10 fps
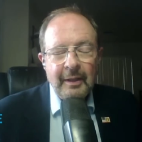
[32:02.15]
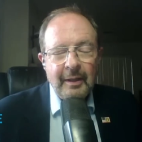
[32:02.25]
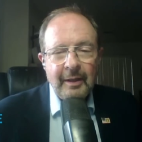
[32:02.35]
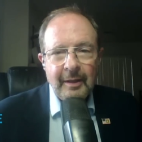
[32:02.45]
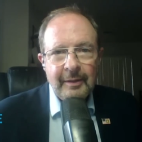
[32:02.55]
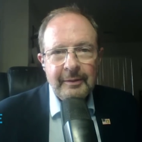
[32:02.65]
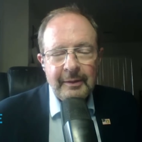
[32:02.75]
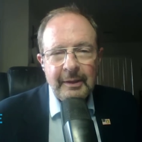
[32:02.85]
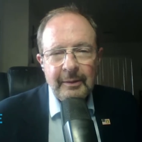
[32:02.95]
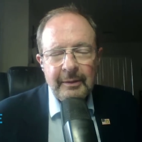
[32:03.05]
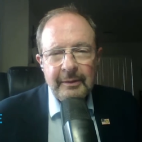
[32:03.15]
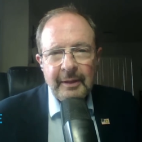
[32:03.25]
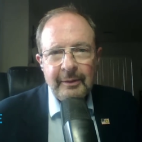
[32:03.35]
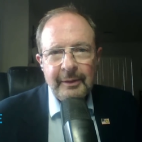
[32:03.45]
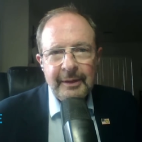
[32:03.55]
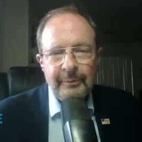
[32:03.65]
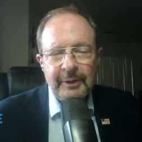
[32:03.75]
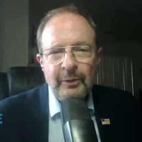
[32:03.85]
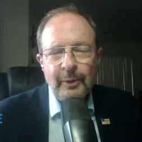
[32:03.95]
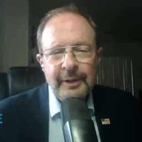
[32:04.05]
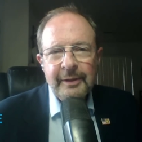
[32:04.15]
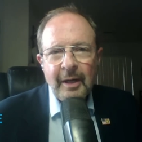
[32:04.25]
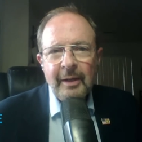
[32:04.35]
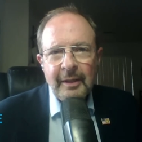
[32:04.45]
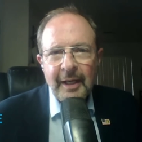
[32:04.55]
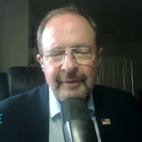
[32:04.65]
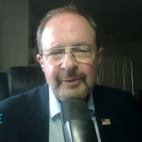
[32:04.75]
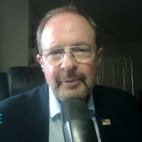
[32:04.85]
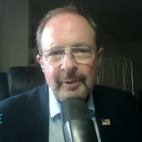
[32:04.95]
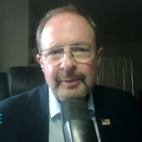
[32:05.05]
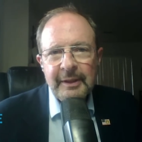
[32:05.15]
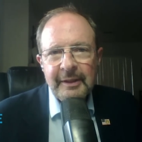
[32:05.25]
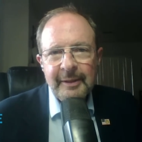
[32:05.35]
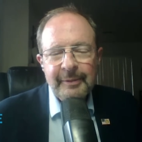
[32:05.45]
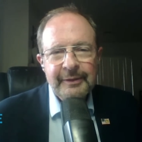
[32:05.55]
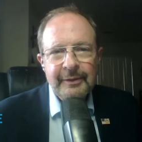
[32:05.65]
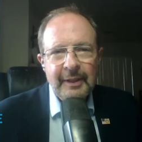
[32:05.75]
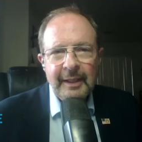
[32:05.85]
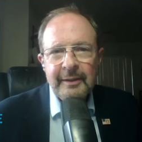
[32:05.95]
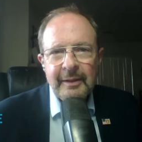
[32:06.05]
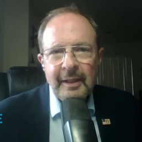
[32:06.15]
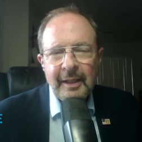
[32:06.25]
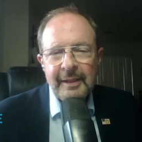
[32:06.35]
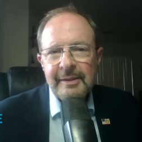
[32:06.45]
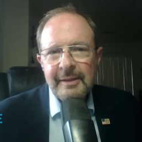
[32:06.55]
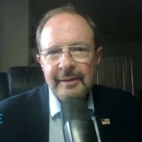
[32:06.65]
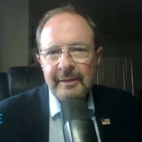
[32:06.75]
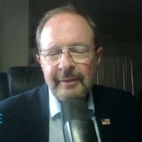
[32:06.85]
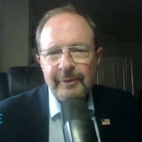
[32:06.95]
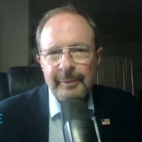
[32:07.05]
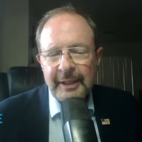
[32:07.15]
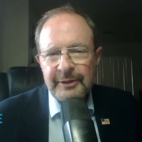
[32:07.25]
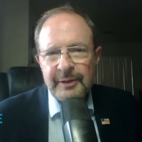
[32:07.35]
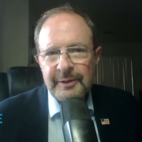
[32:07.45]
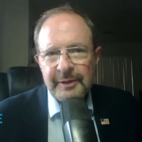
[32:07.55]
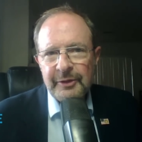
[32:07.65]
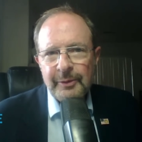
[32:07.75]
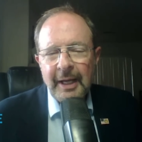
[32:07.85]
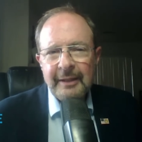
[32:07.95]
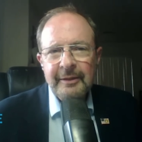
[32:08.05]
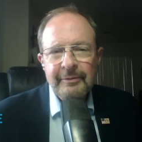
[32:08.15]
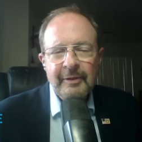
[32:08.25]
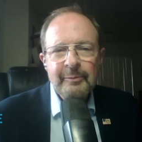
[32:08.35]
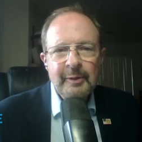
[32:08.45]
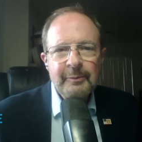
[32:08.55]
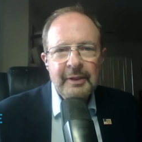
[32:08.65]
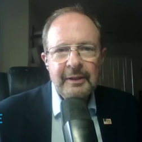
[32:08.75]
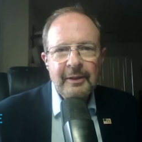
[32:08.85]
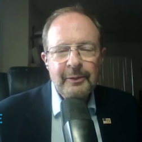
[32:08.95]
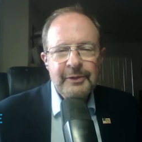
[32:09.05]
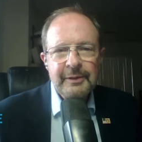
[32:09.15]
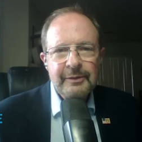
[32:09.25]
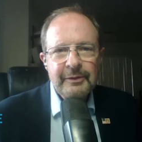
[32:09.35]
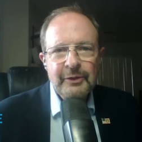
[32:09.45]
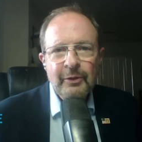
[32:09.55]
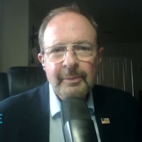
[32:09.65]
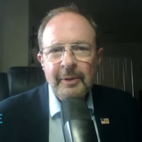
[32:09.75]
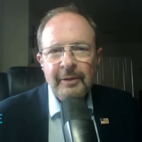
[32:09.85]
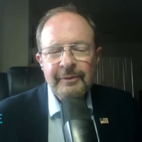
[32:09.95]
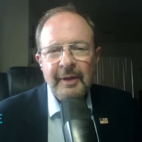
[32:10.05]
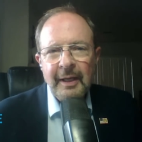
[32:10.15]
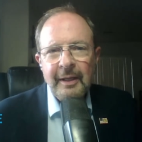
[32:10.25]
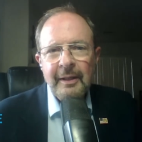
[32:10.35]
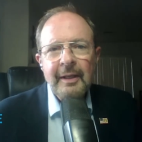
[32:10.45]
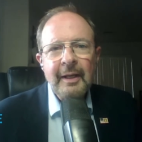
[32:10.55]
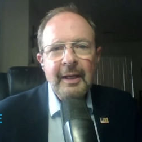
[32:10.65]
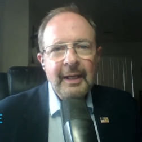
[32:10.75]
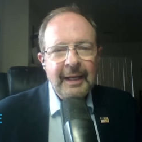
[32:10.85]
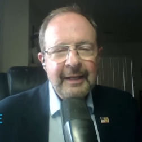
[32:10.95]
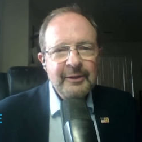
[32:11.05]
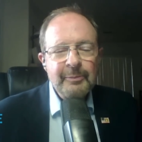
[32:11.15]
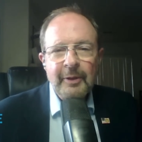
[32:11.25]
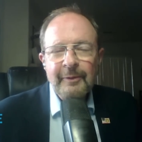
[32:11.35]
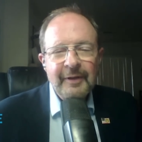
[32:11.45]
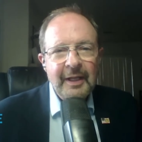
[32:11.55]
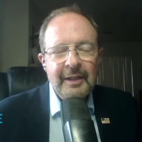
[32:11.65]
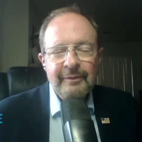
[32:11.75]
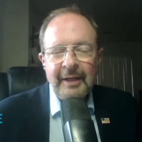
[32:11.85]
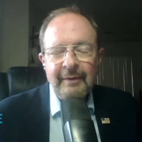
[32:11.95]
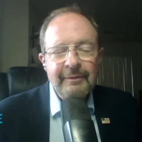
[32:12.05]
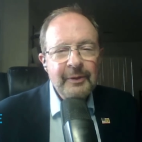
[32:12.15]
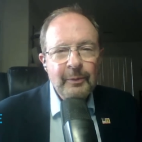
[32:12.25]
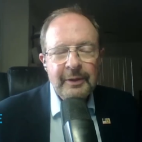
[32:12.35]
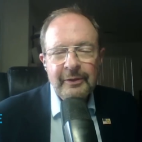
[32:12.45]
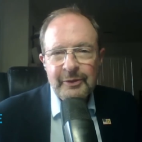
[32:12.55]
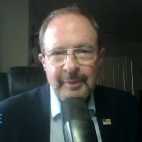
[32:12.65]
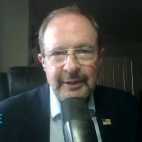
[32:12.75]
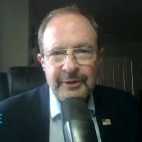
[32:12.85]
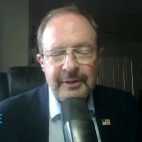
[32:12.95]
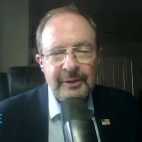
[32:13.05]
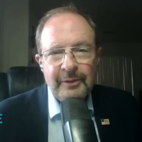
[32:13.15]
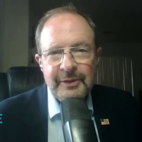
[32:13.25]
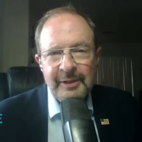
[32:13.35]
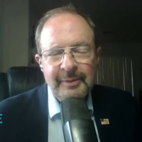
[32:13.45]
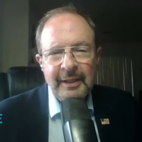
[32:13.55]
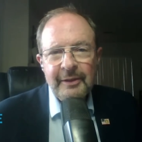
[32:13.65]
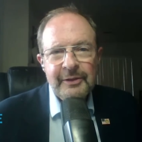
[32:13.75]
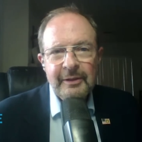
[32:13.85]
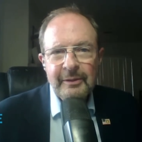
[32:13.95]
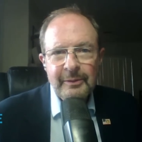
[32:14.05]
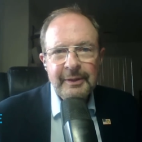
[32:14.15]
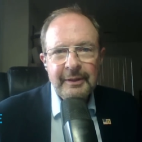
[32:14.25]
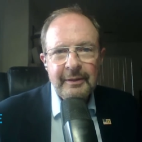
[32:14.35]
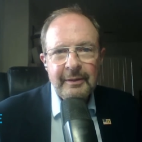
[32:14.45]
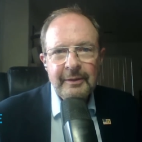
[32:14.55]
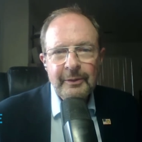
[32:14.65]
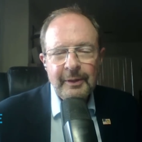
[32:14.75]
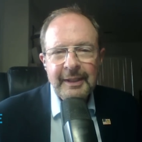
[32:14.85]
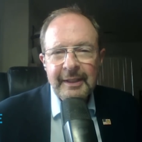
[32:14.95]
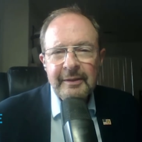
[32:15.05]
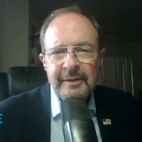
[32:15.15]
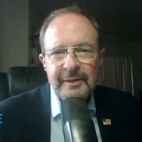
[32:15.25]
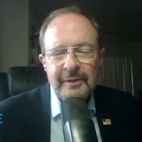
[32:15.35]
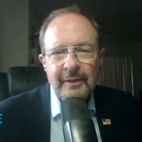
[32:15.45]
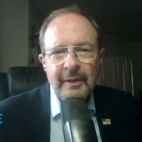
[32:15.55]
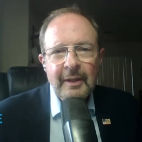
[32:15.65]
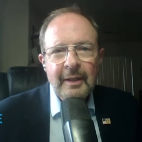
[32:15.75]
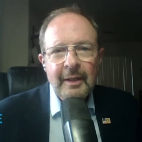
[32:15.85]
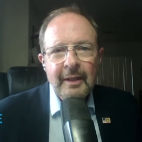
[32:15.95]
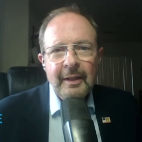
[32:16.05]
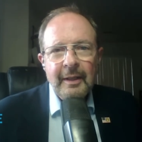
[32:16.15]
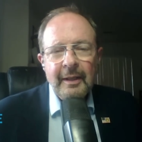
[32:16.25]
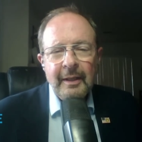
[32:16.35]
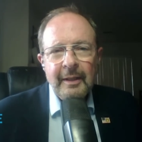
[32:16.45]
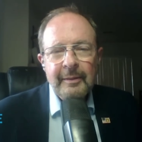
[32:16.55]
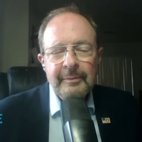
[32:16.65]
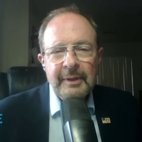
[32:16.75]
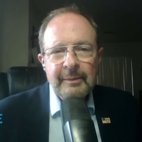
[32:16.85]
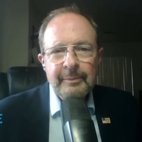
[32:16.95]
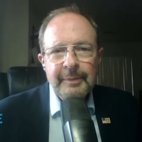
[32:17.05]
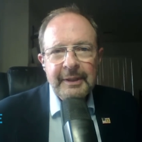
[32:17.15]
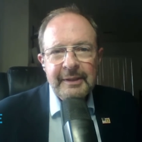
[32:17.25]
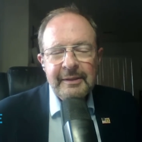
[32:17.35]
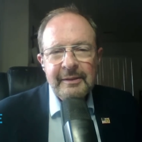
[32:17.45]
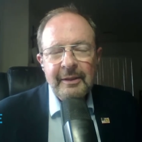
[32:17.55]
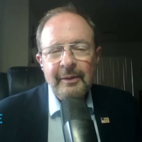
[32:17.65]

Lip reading: are not only recorded, archived permanently, but they're analyzed and information is extracted from them that goes into your profile and the profile of everyone who's mentioned in those emails, including your kids. But it's,